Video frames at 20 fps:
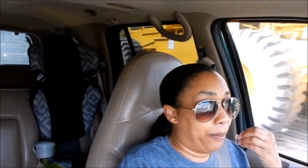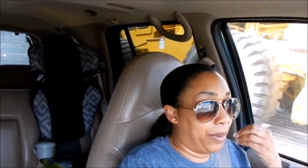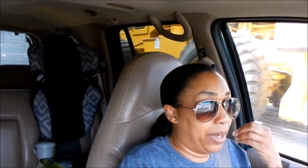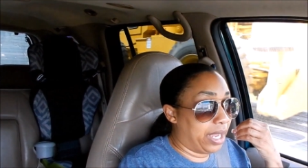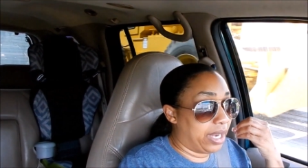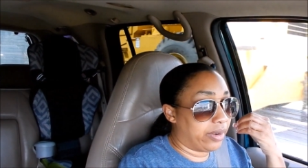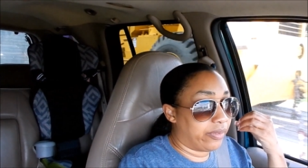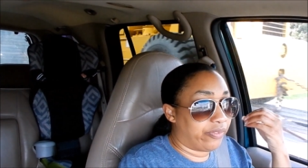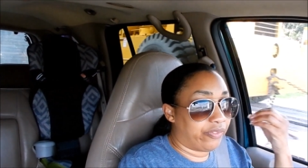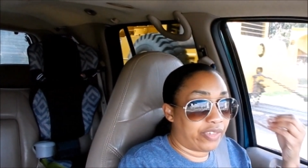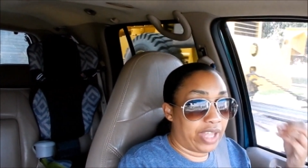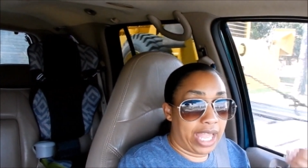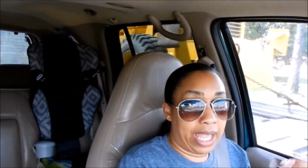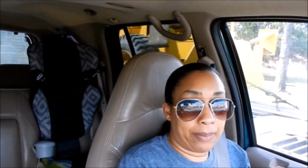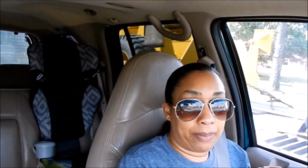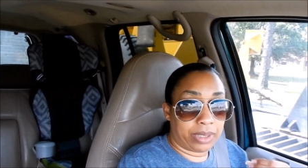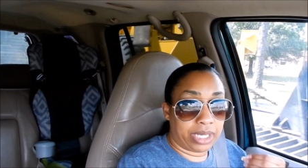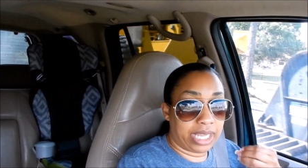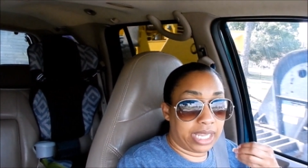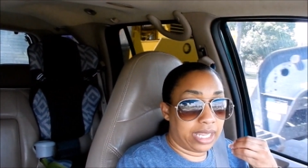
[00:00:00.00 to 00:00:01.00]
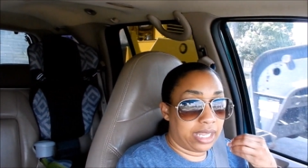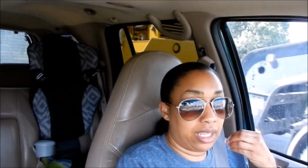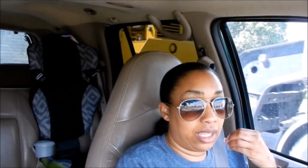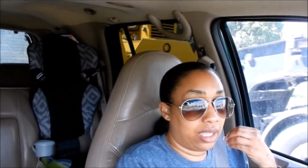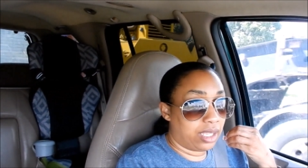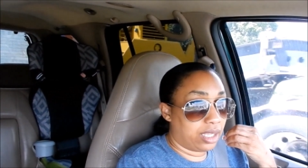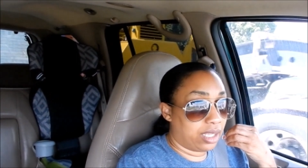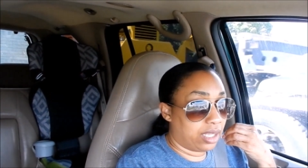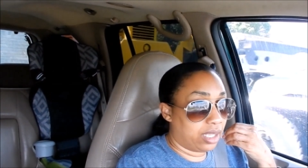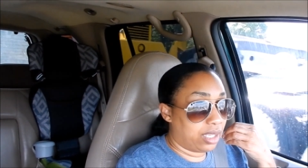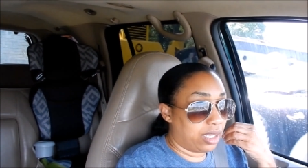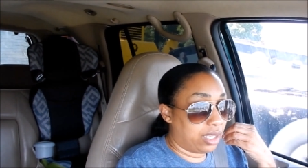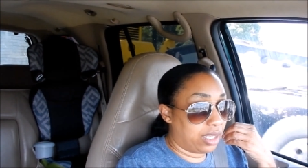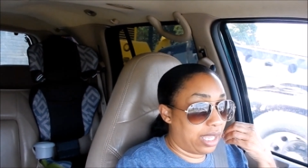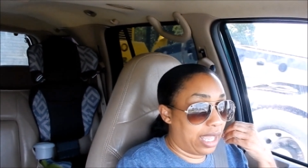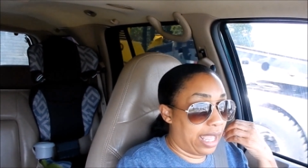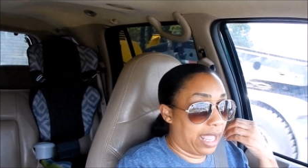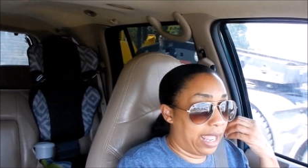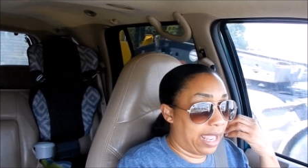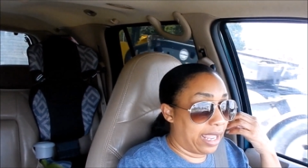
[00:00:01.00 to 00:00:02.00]
but family
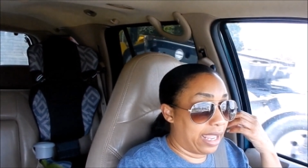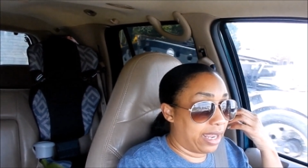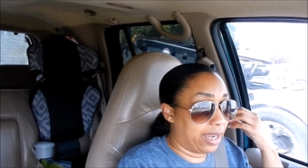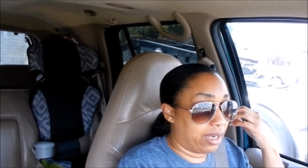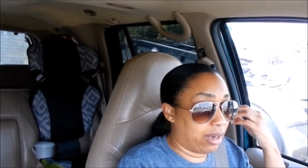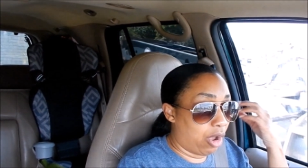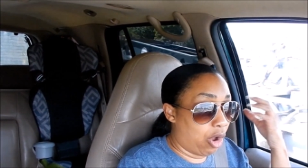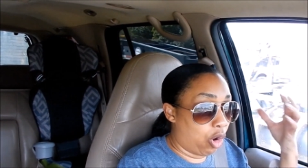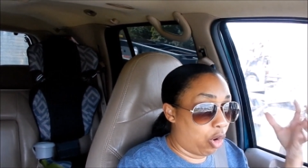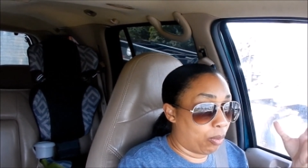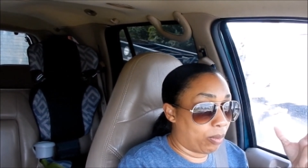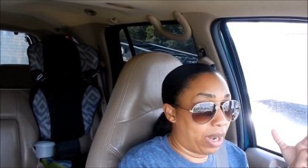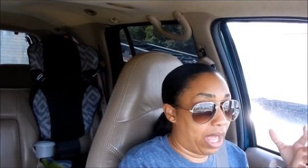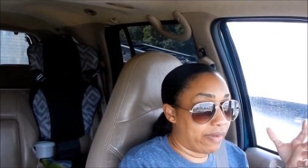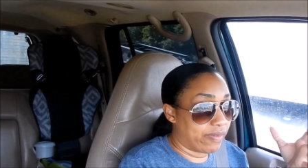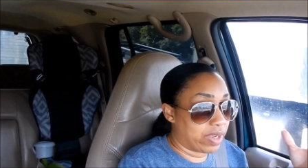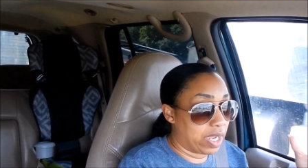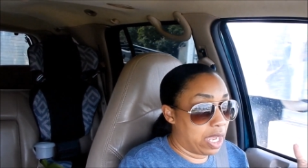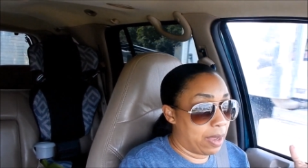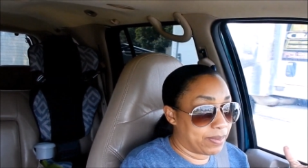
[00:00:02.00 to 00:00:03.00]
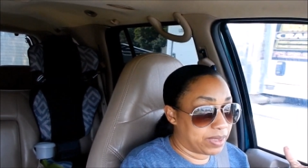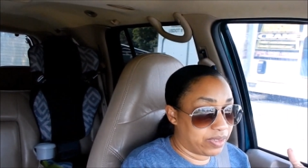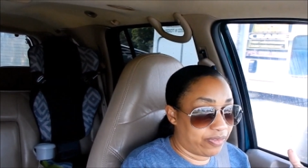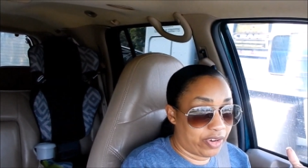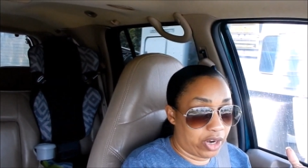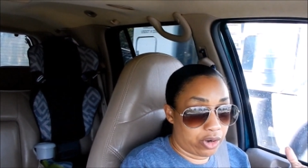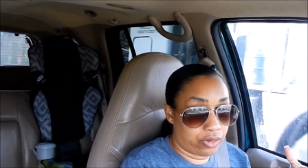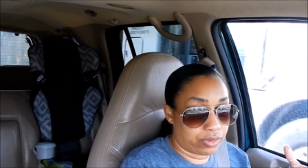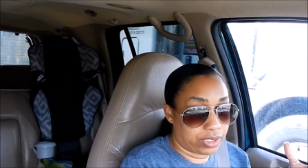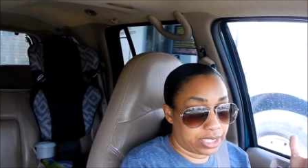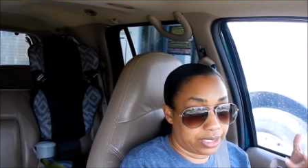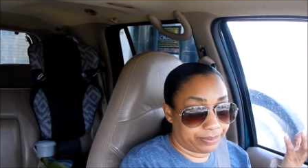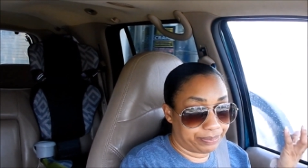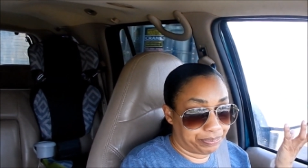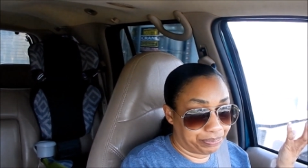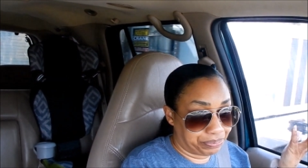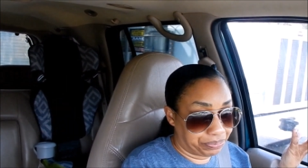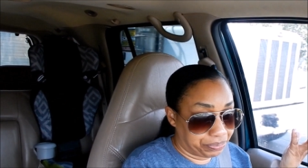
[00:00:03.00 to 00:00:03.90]
and home life comes first